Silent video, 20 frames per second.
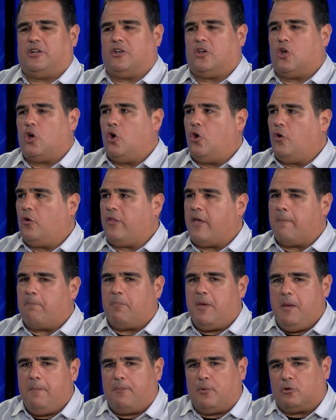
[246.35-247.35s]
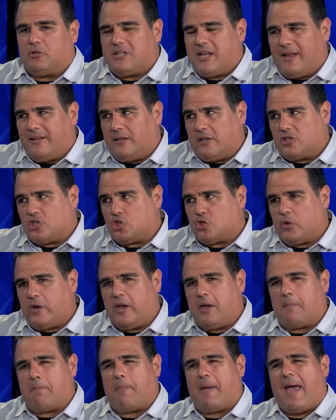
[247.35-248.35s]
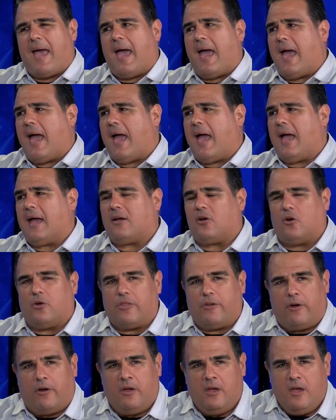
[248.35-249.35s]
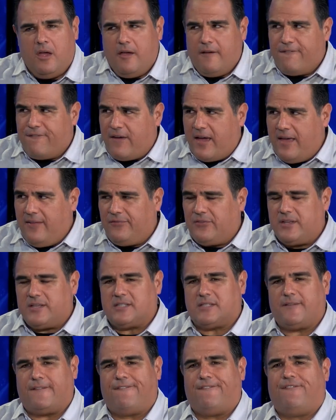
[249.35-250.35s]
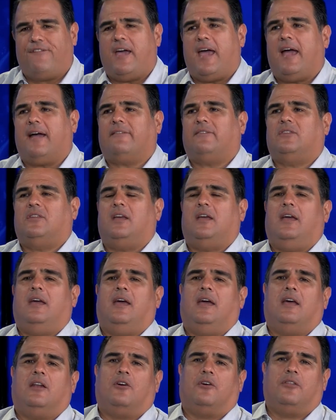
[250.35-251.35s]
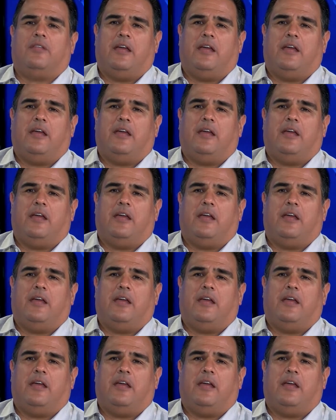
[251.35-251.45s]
should go, then people tend to shrink back yes. or their yes. faith is affected mm.